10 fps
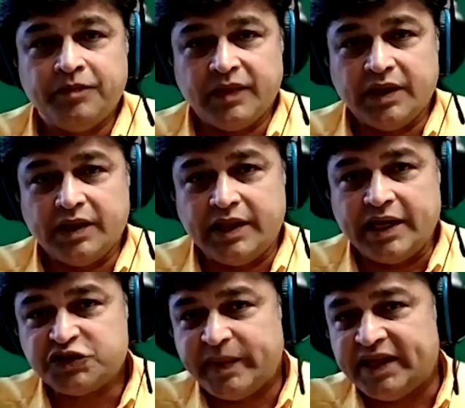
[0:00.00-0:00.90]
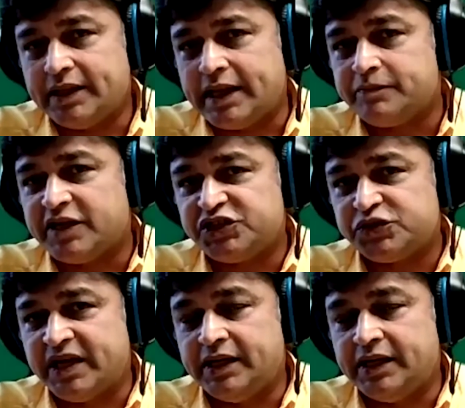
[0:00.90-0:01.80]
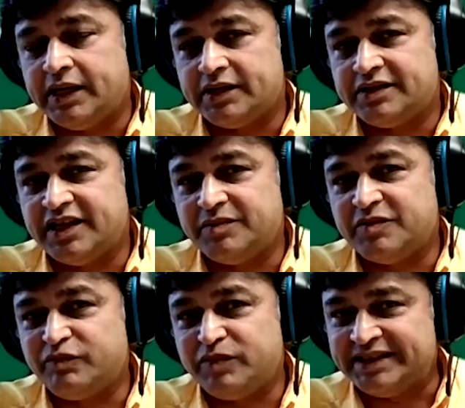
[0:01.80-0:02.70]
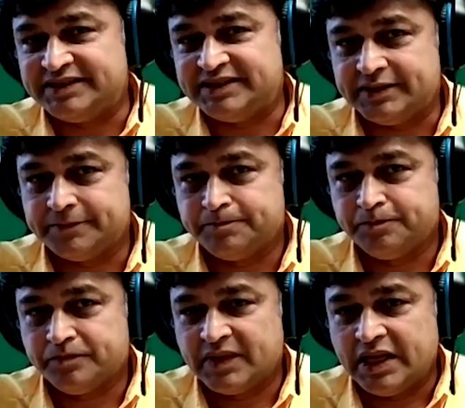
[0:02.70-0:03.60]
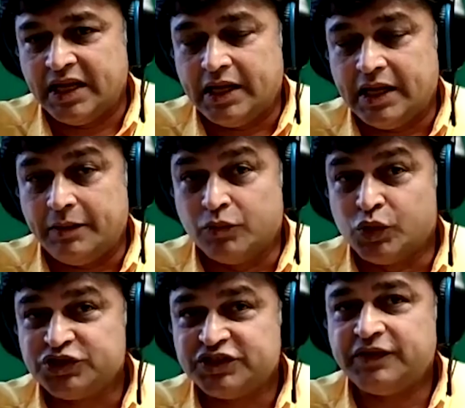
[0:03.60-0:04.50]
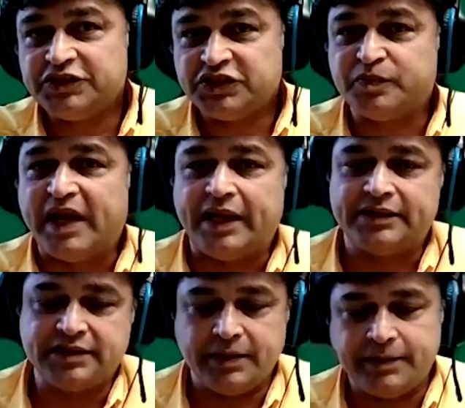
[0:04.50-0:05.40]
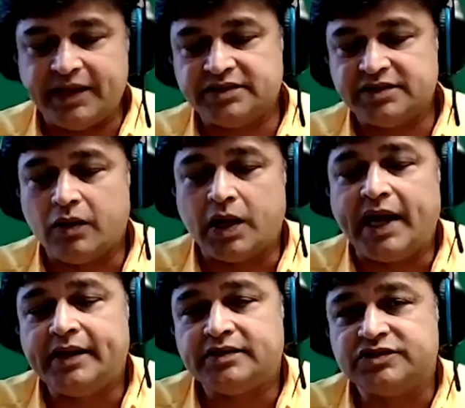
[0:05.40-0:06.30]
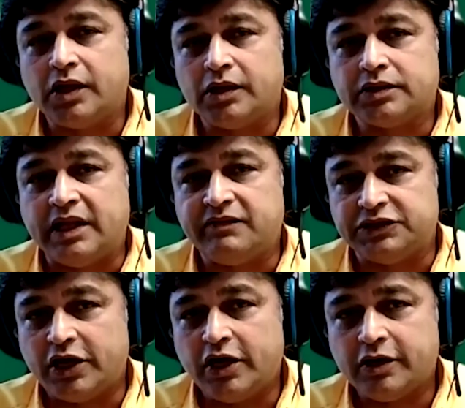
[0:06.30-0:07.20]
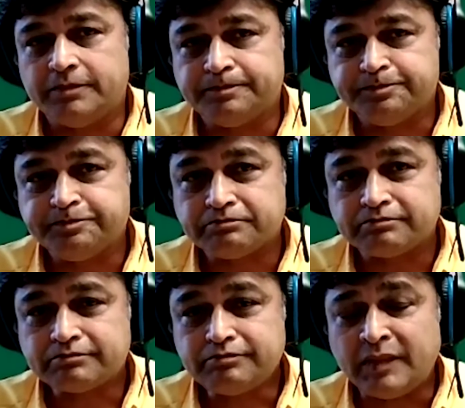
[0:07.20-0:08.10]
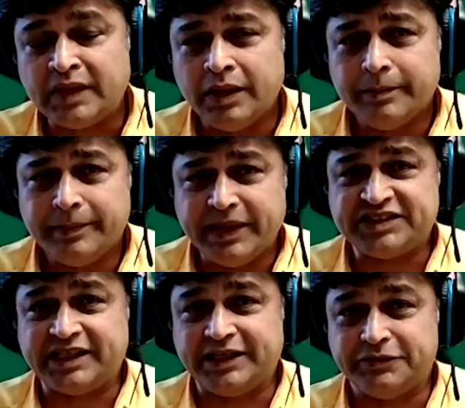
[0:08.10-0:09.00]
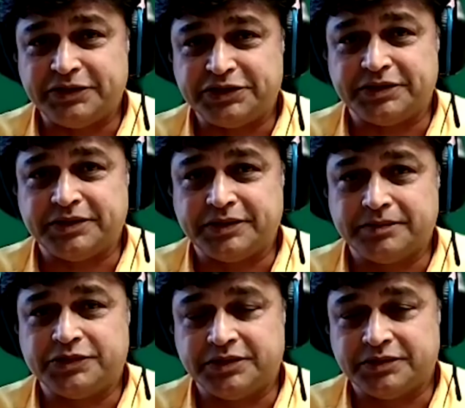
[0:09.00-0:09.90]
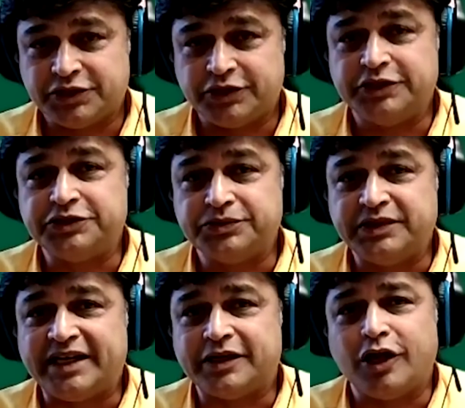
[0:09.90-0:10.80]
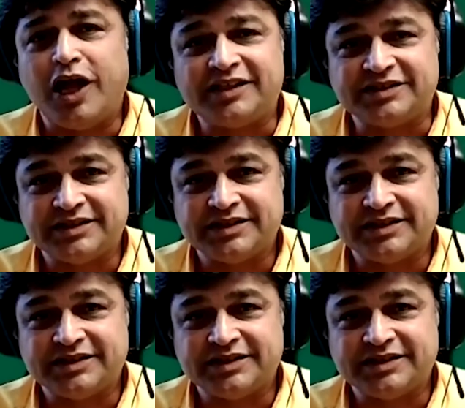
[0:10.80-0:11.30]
They spend that much money at the time of planting. And most of these spots, depends how high the salt levels are, basically turn into net loss.